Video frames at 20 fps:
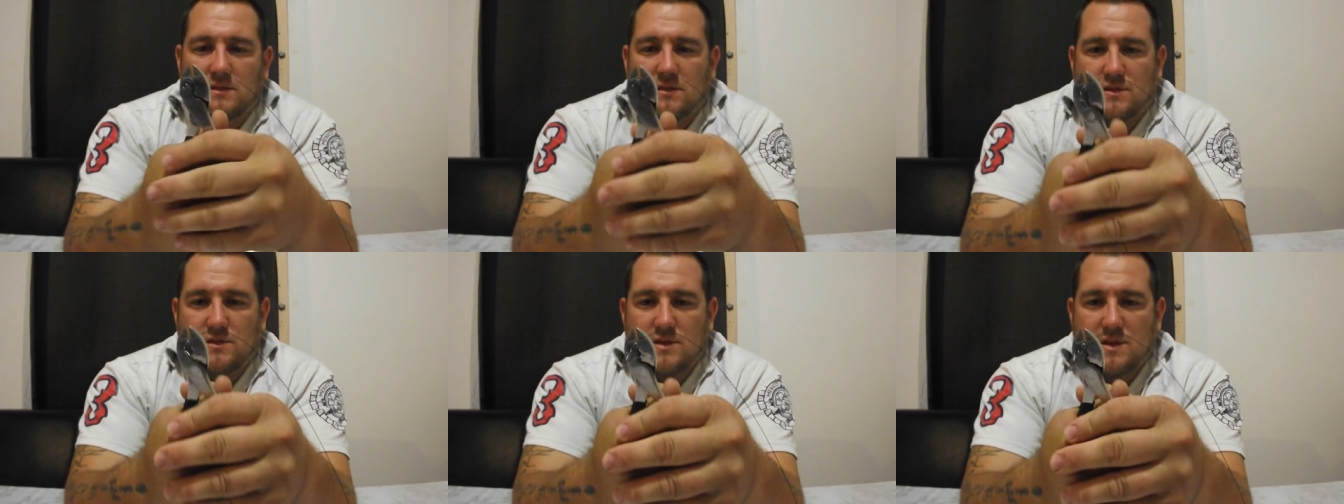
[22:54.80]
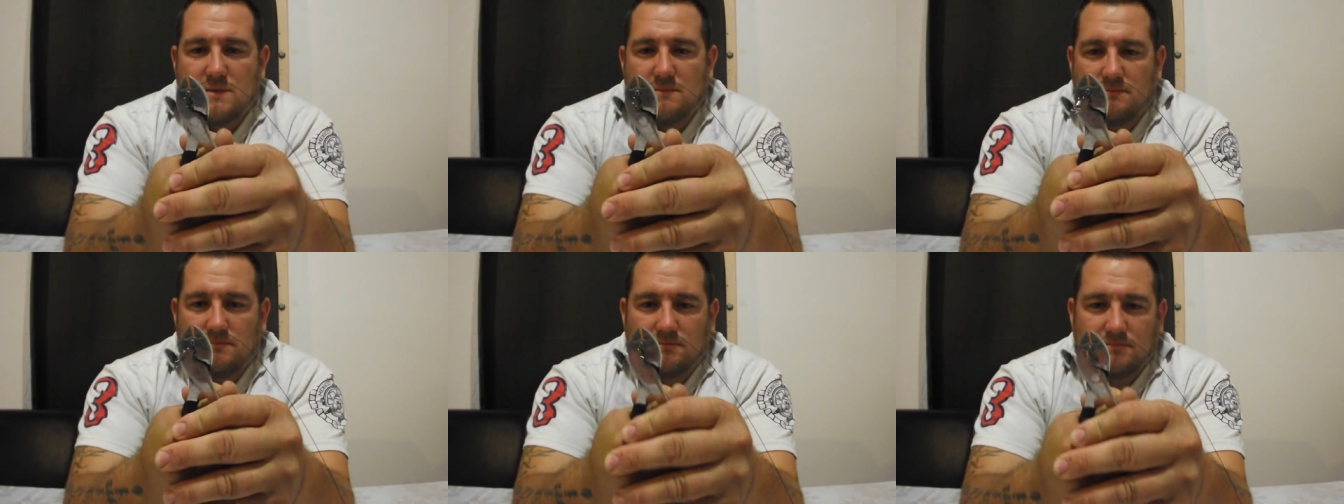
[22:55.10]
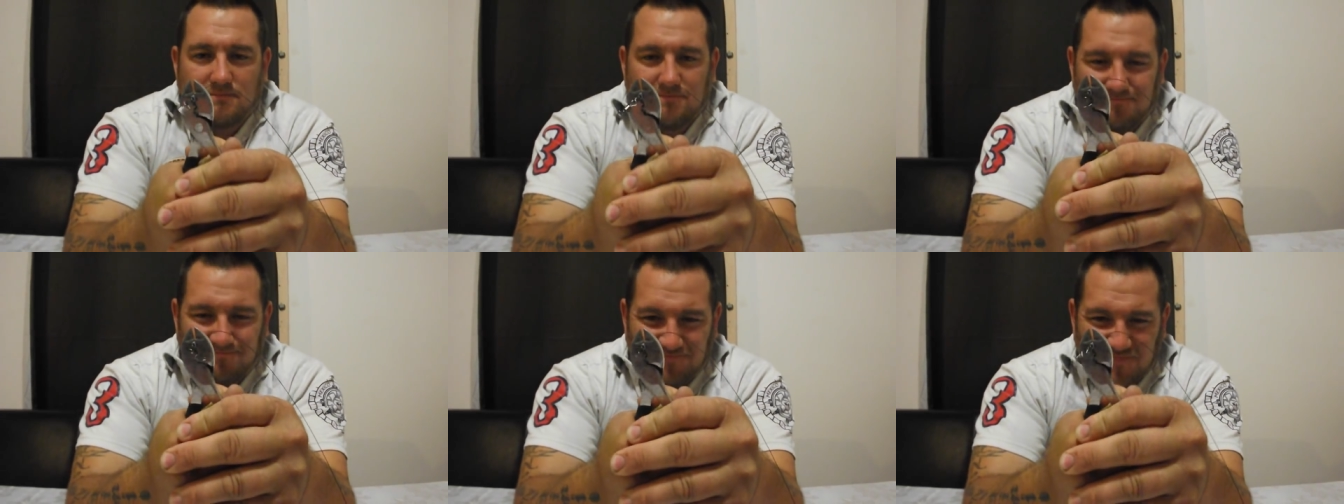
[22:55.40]
crimp
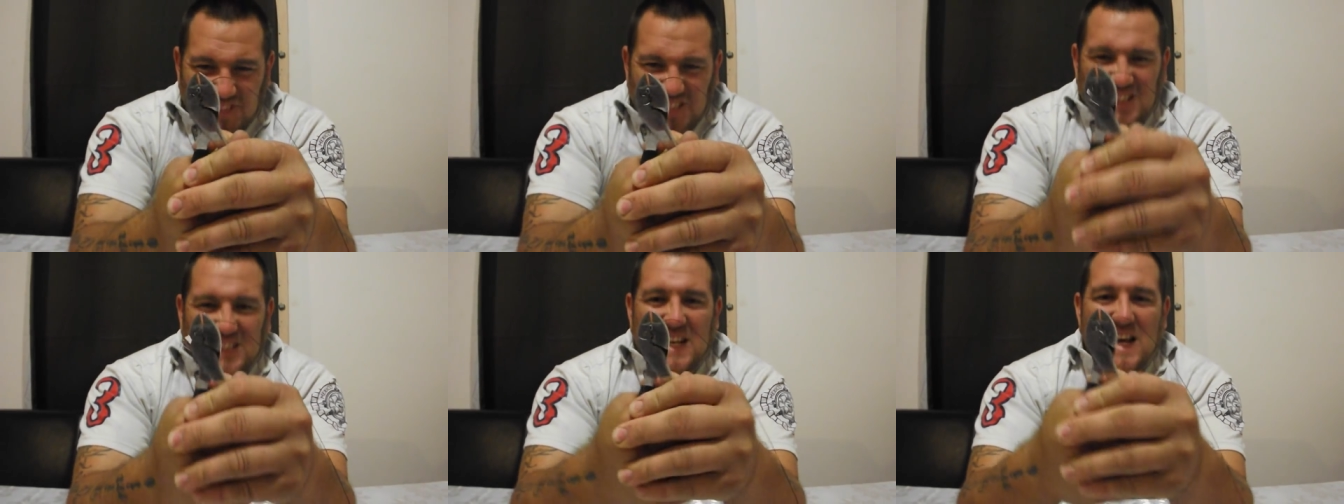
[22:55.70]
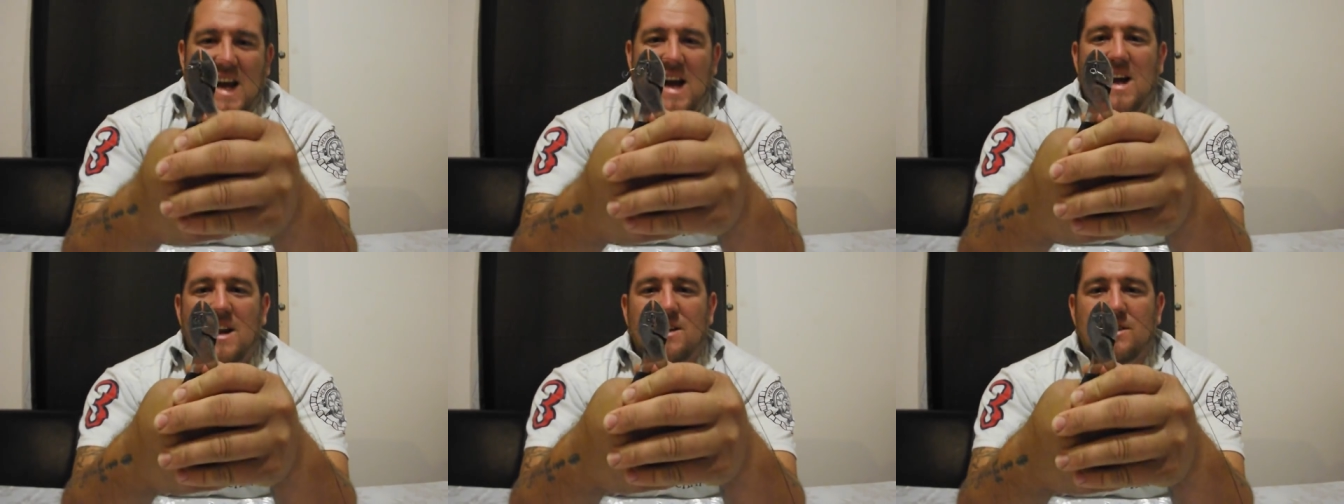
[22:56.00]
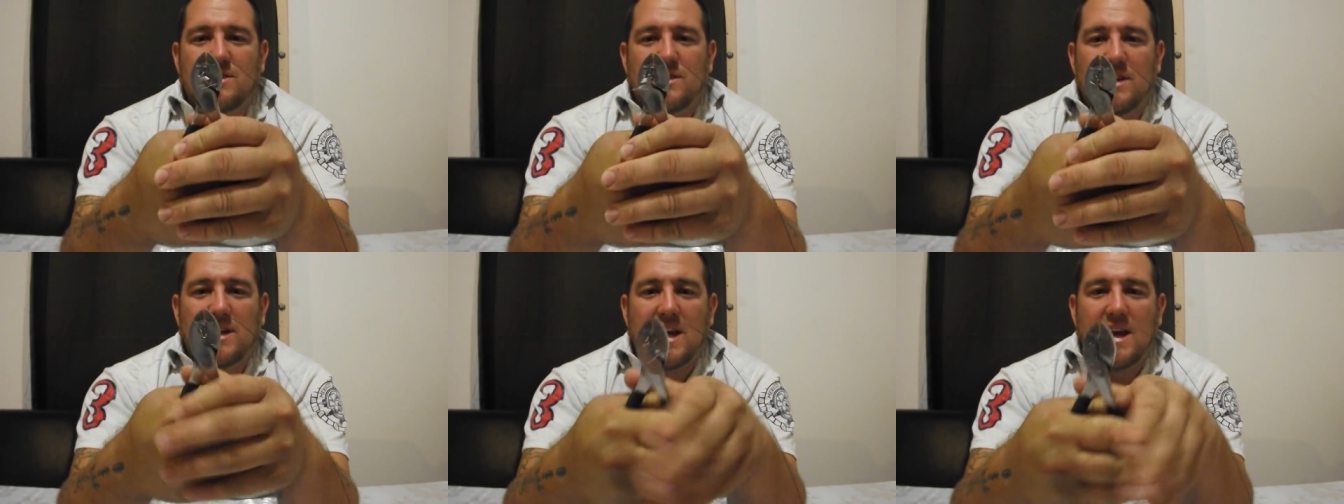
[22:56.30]
hard
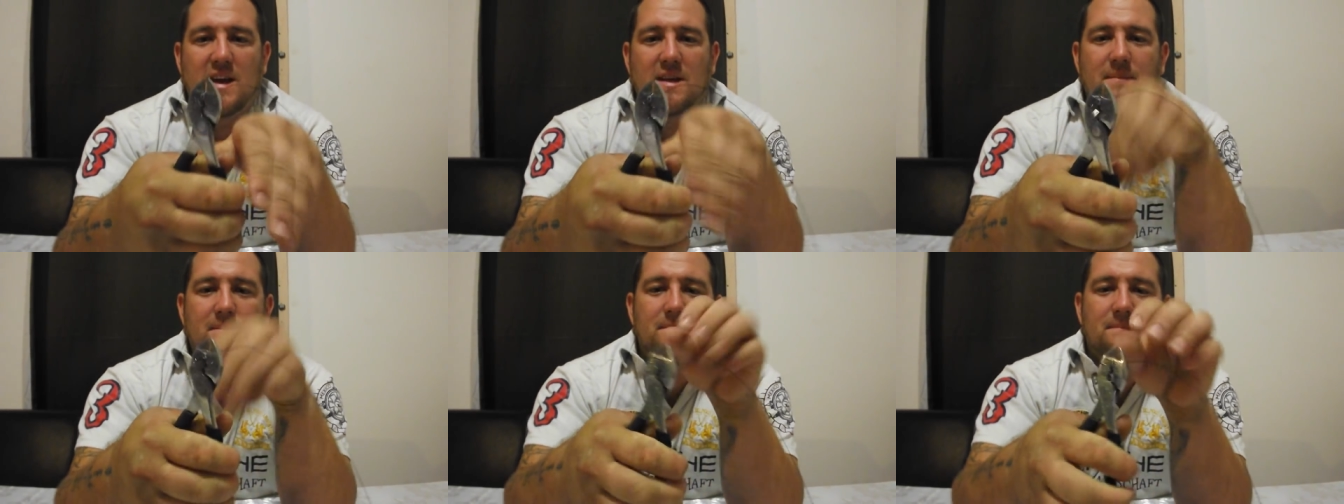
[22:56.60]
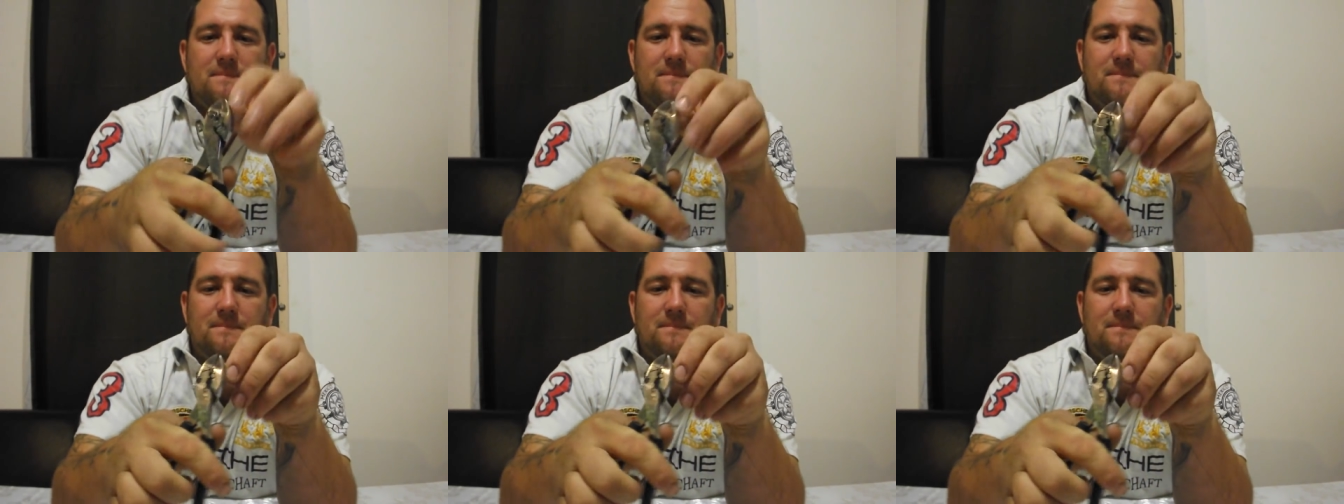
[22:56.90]
as you can.